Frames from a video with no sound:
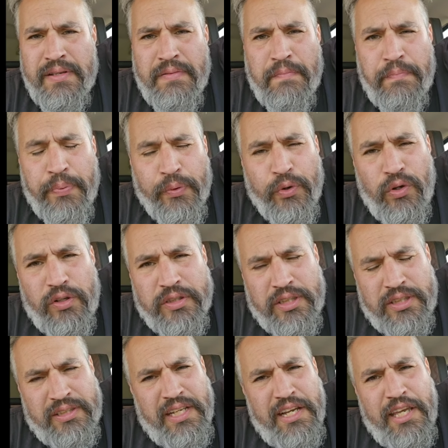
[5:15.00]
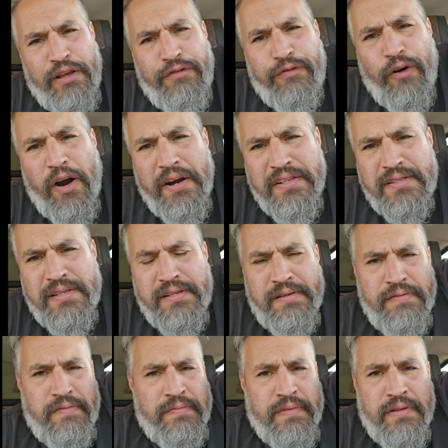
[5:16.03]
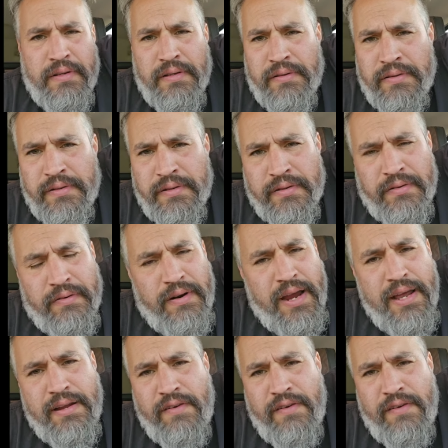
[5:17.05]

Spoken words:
brutal, stinky farts. And, right?